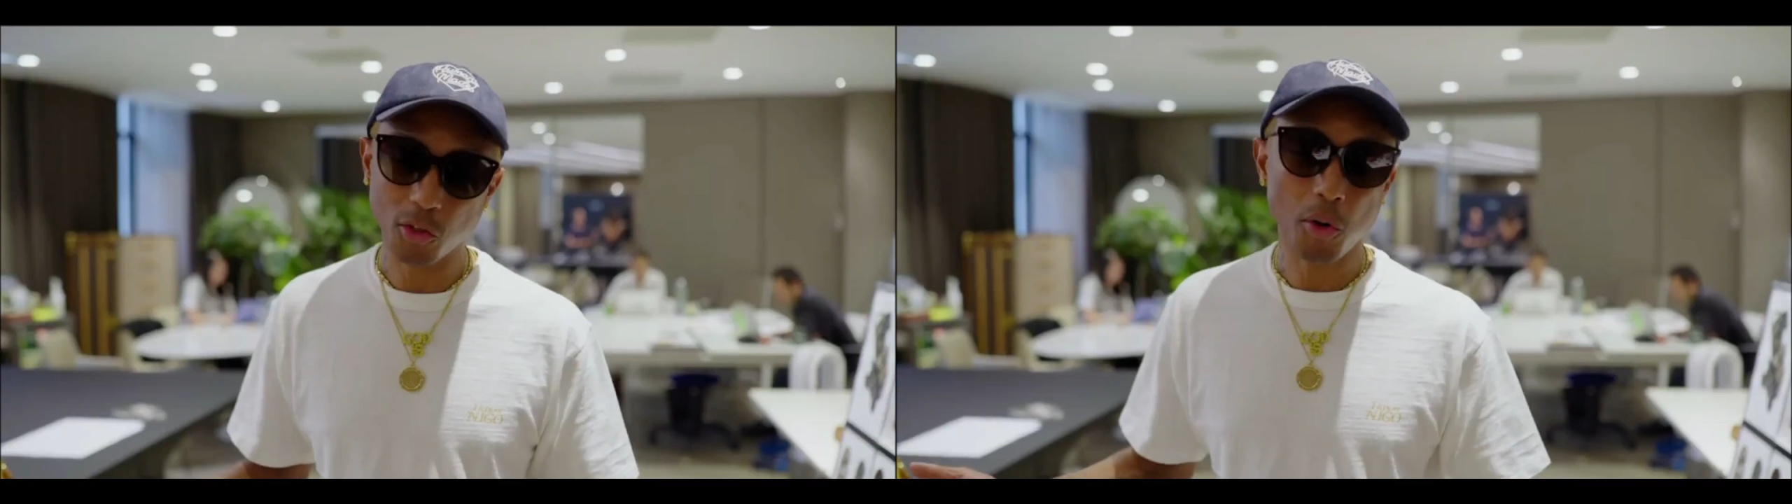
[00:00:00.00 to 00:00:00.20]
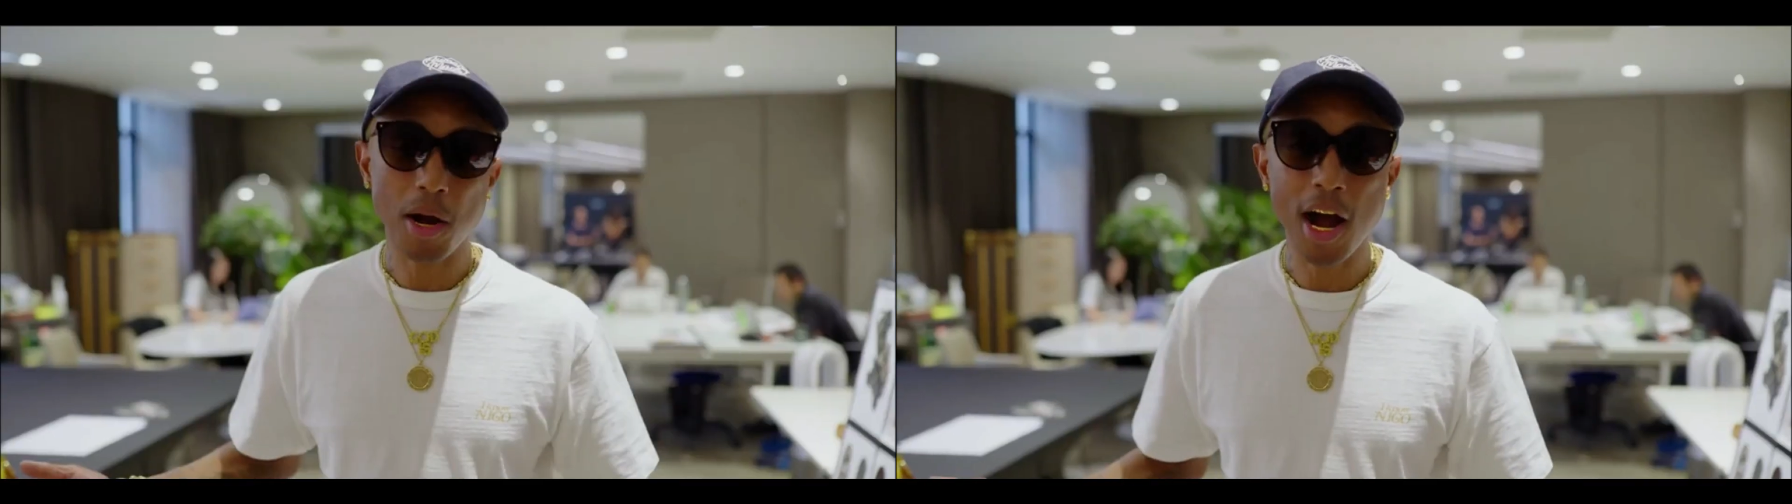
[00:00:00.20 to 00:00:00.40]

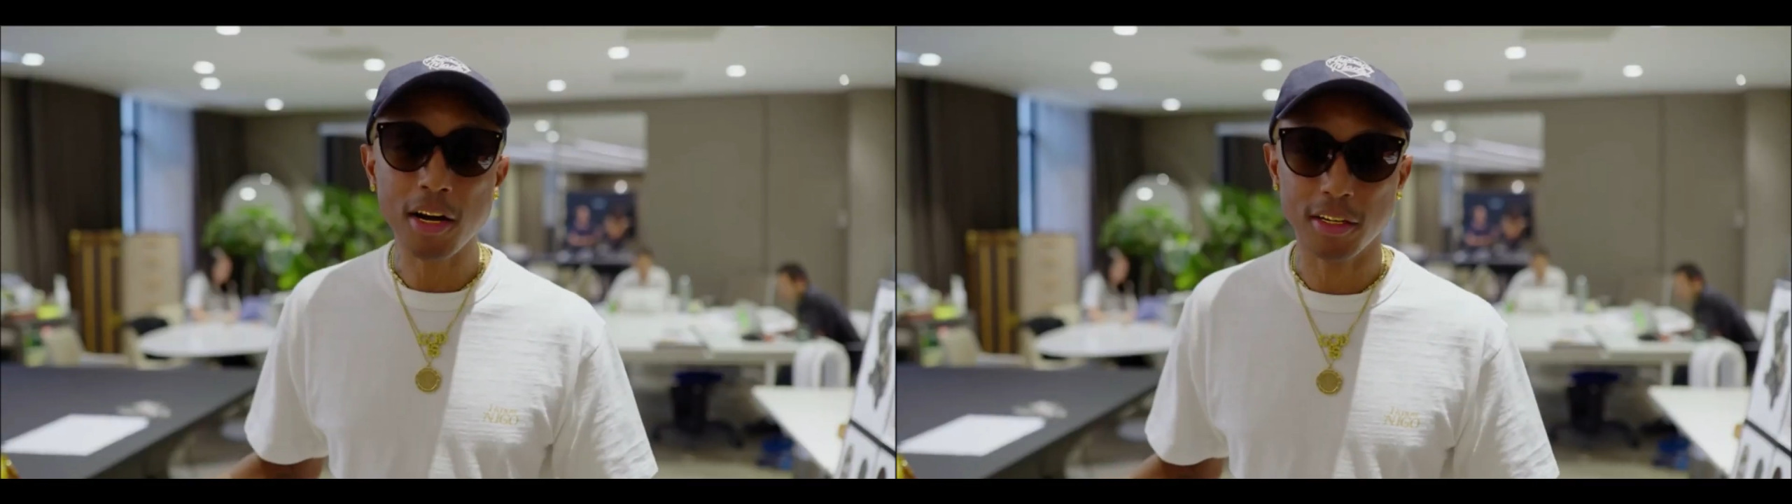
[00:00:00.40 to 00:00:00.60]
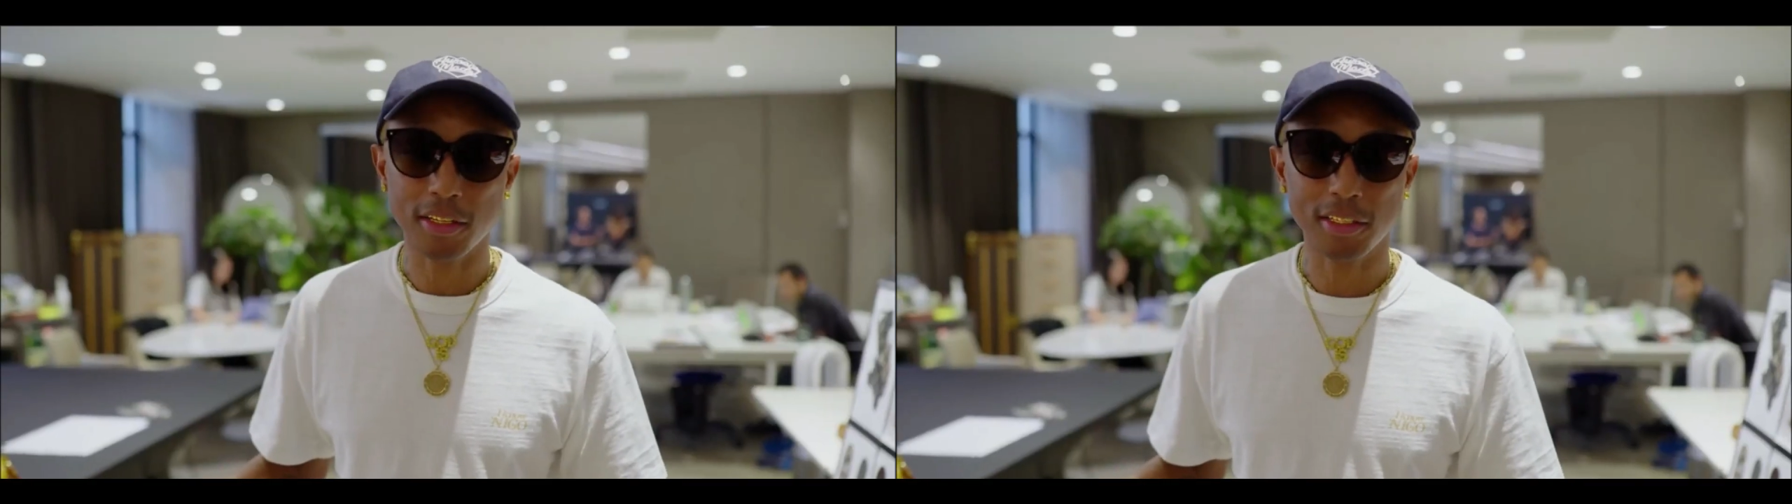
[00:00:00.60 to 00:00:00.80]
So I'm
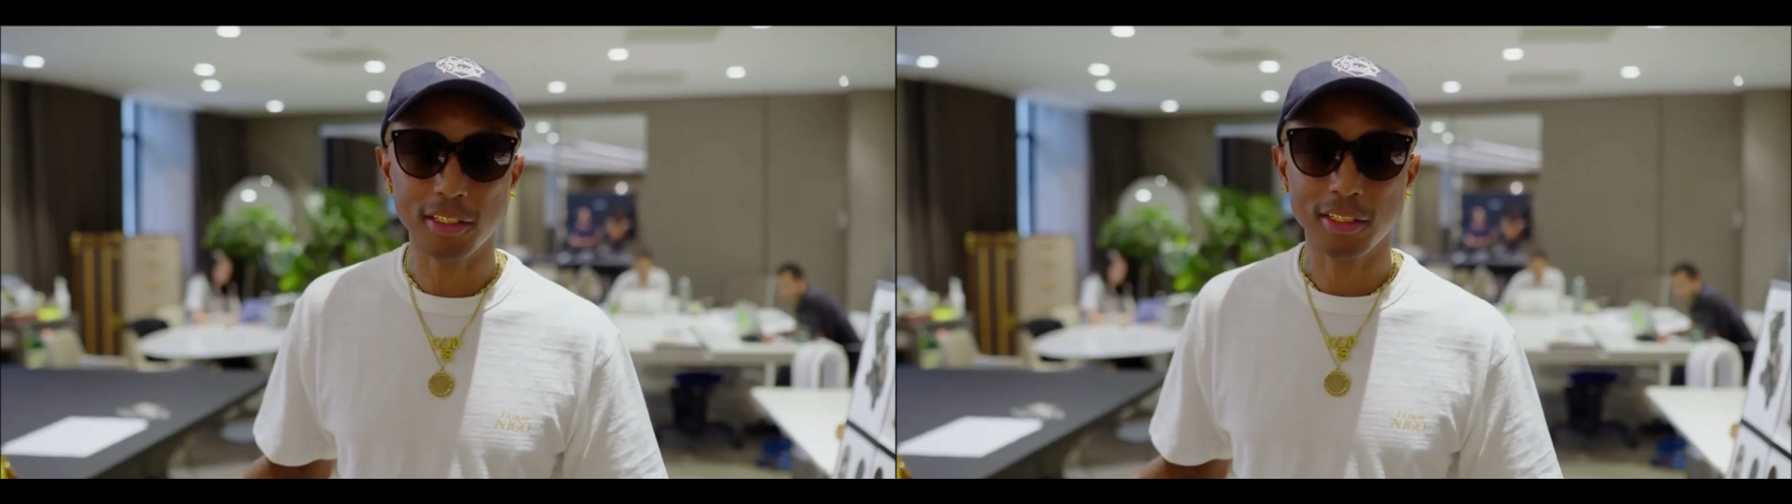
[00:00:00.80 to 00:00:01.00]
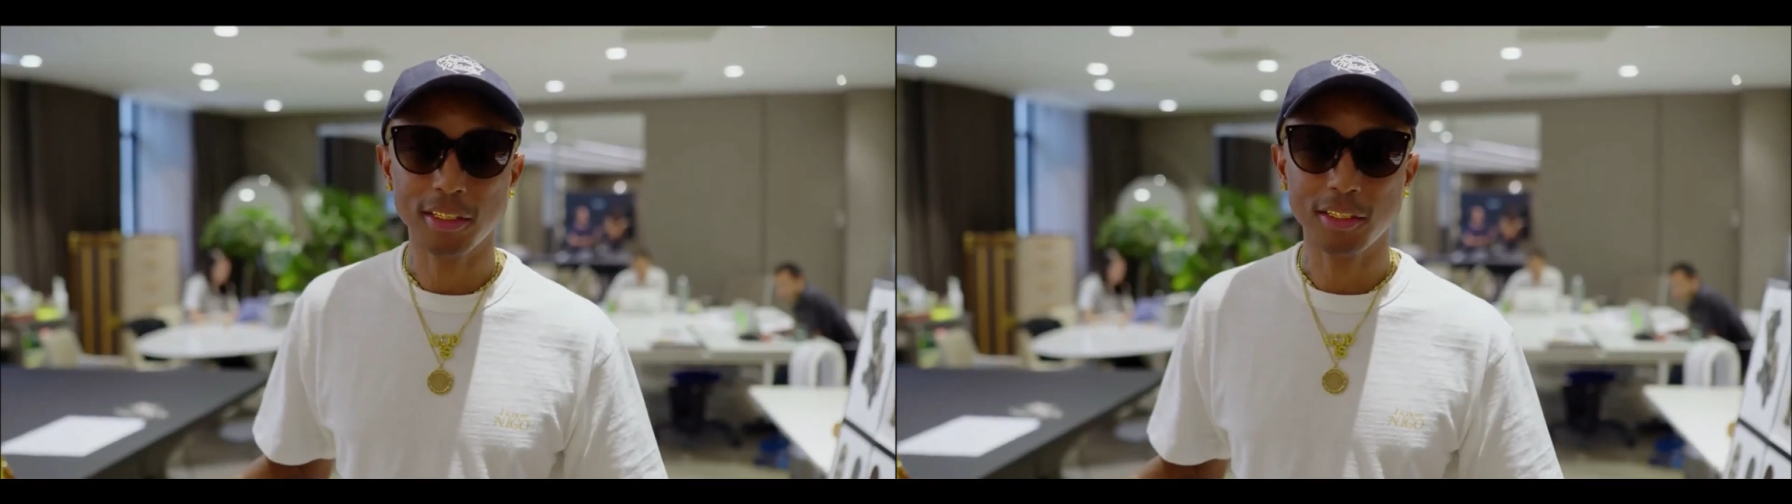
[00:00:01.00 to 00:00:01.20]
honored.
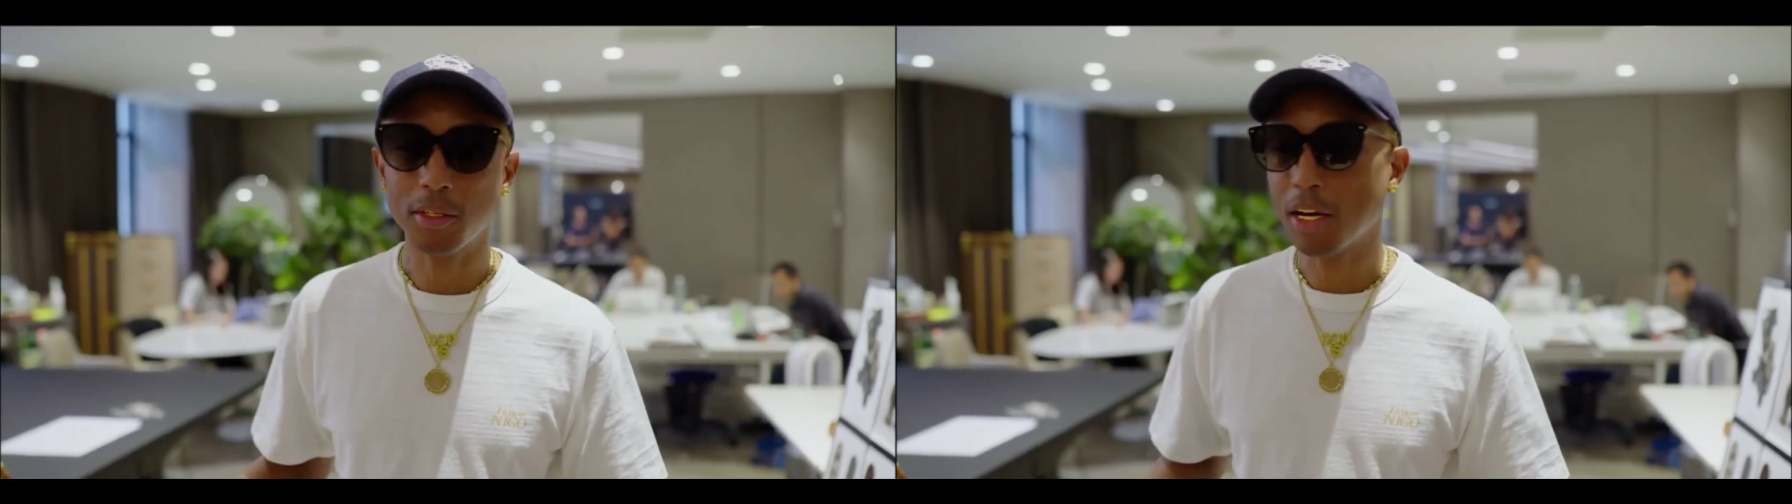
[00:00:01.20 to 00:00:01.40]
You'll